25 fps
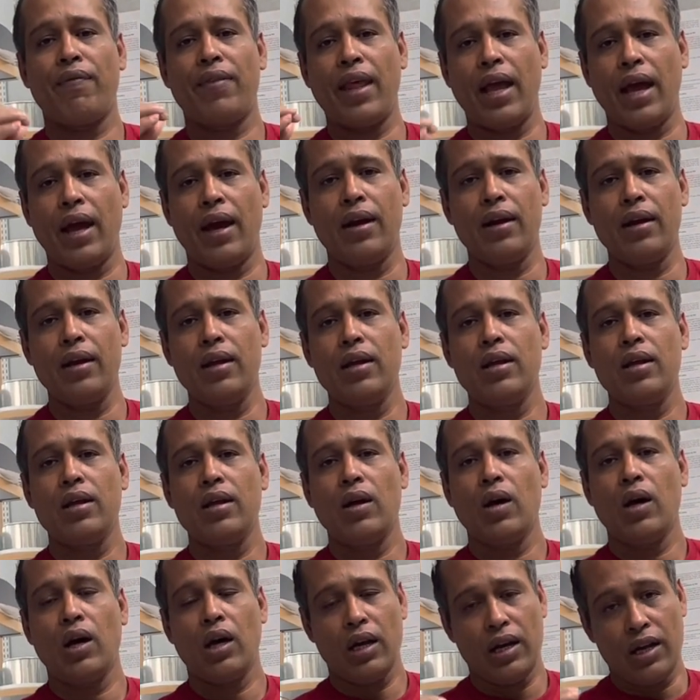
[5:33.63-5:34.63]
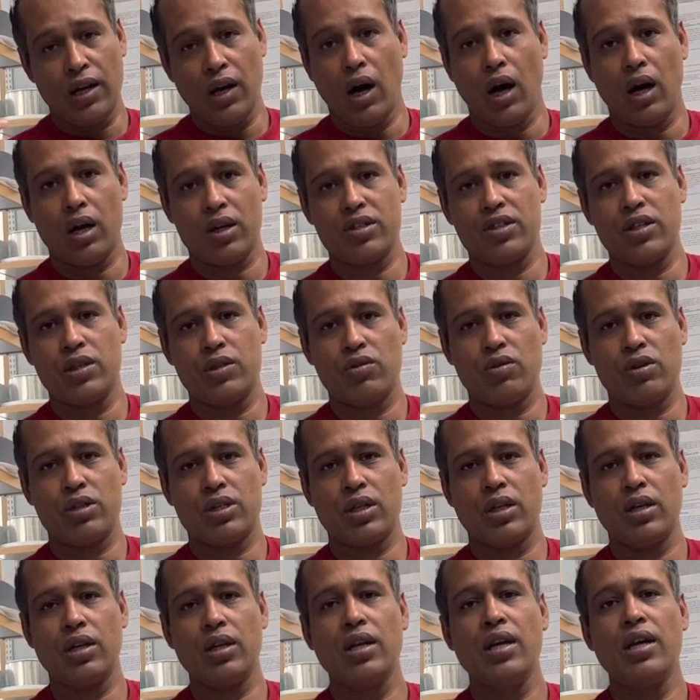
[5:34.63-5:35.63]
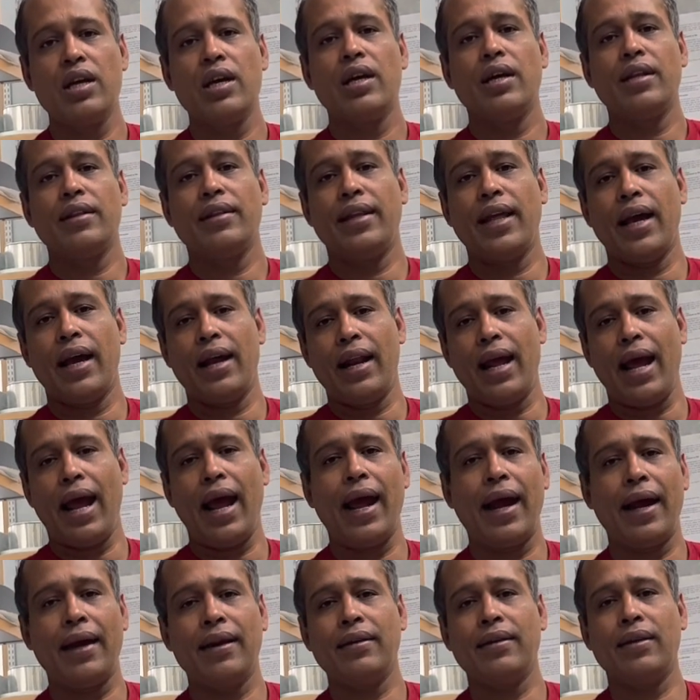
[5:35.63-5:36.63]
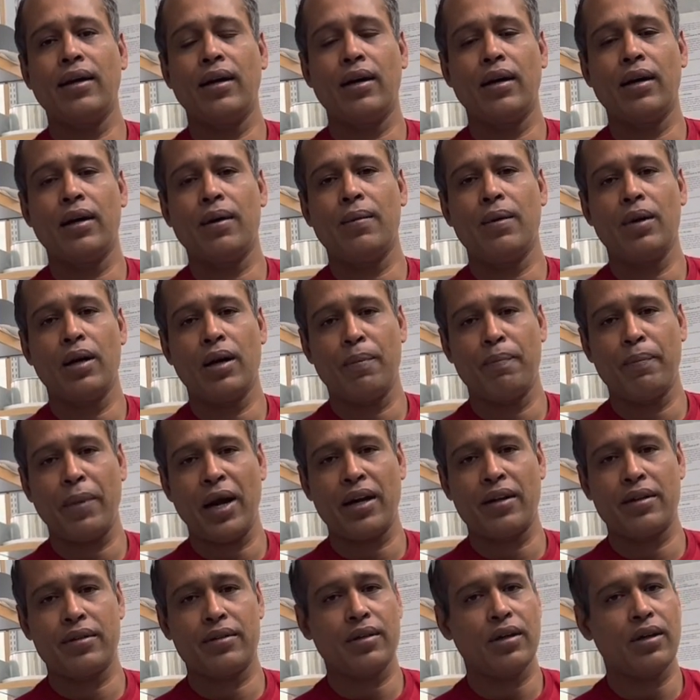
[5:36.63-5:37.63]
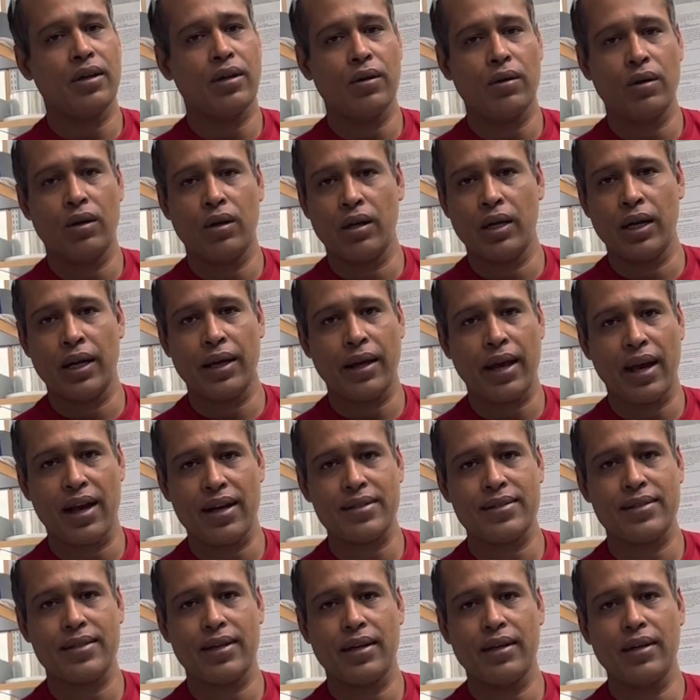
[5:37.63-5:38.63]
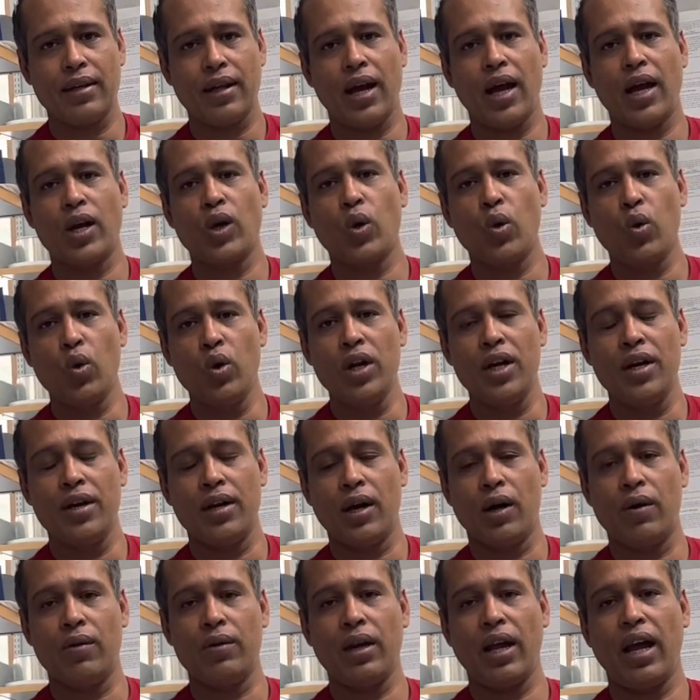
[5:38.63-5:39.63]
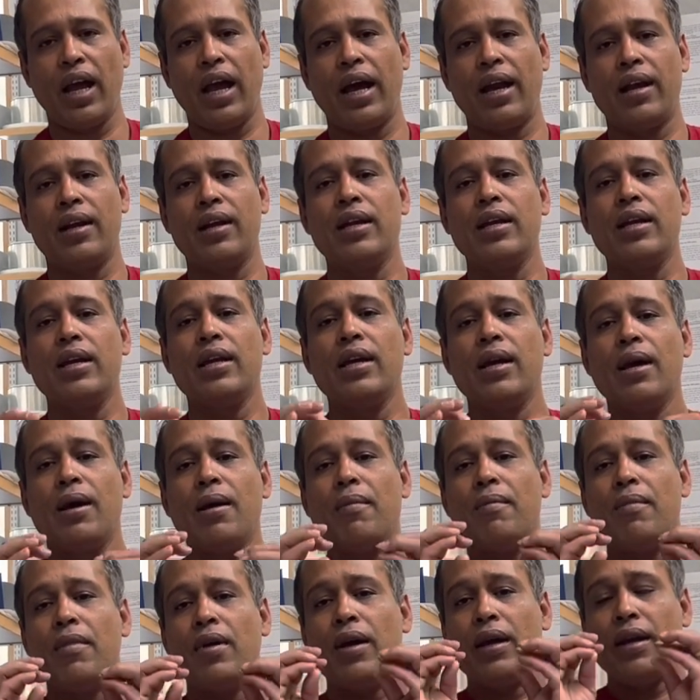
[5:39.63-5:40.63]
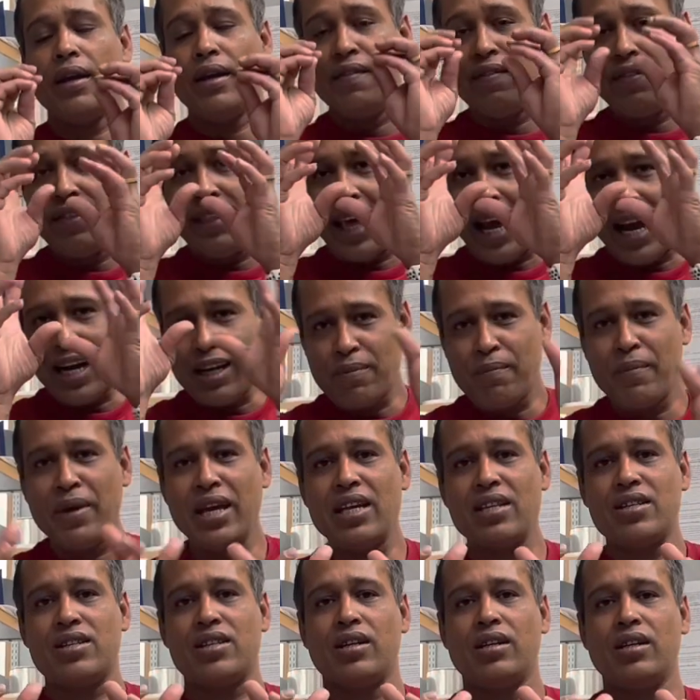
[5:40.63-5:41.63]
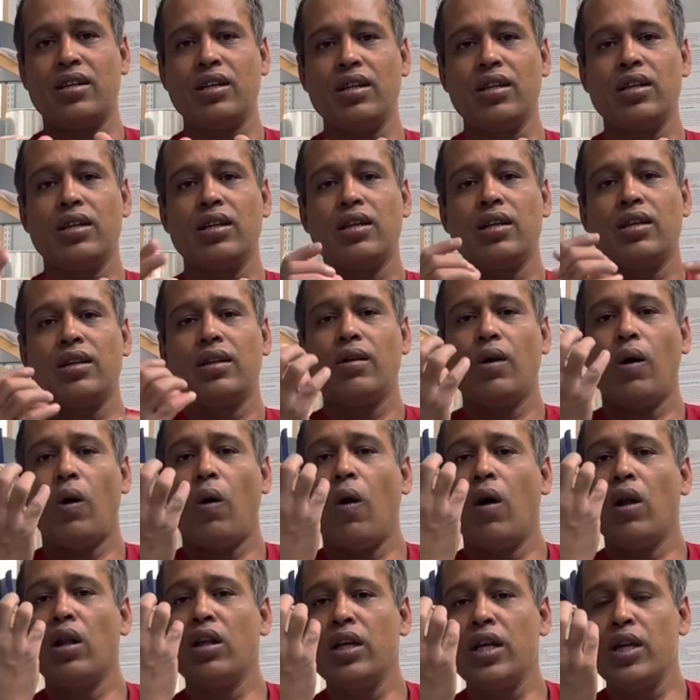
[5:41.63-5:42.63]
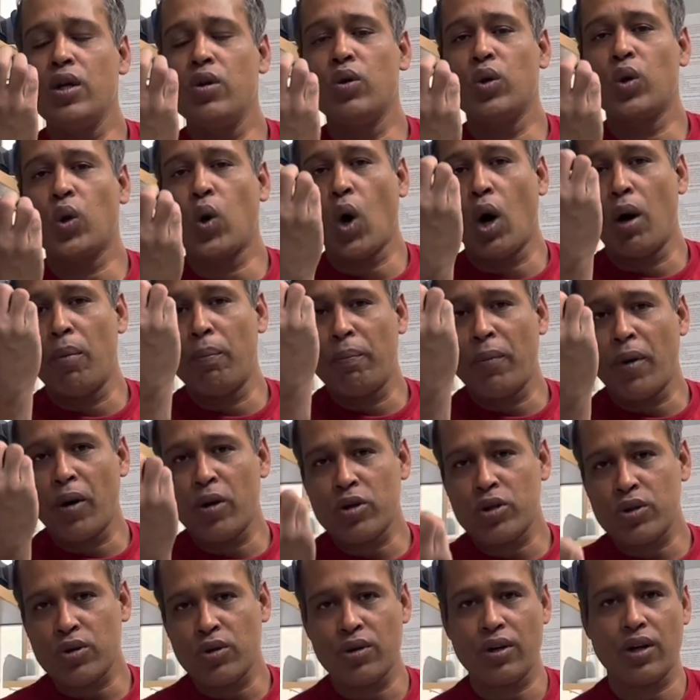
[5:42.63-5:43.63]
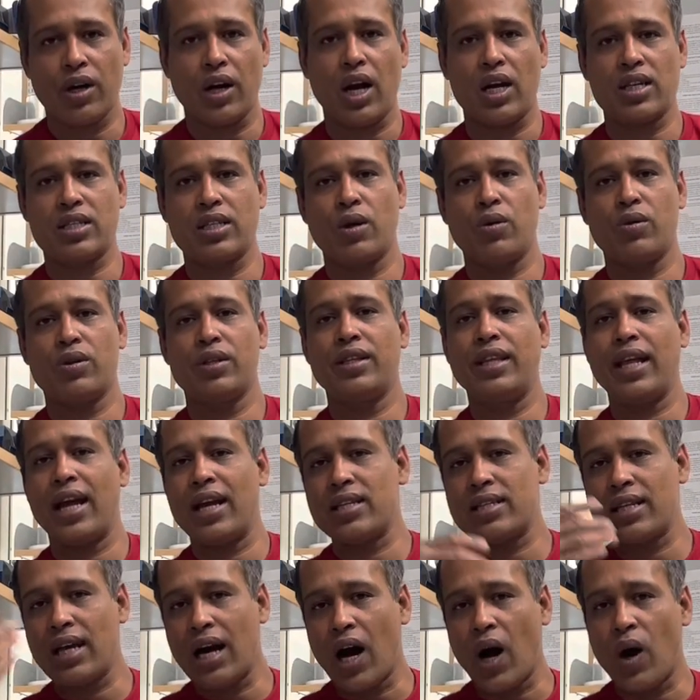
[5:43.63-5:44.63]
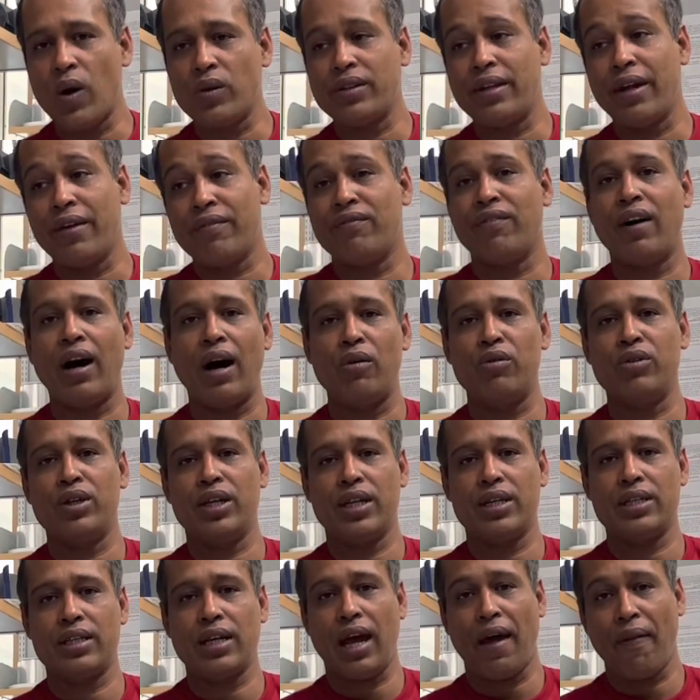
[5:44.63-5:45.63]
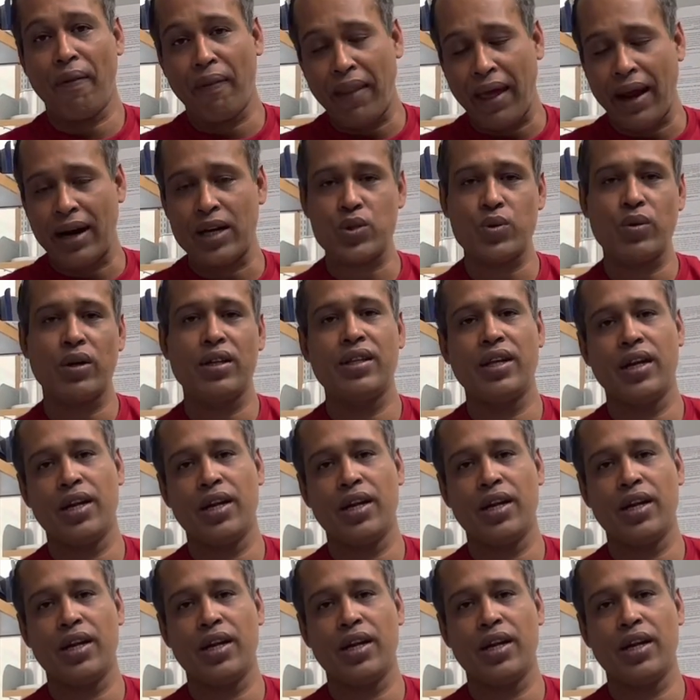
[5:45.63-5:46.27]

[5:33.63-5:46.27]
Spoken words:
then in hot situation, then add the pet ether or like hexane and cool it down, and in that mixture, only your compound should crash out. That's how they found it, and that's why they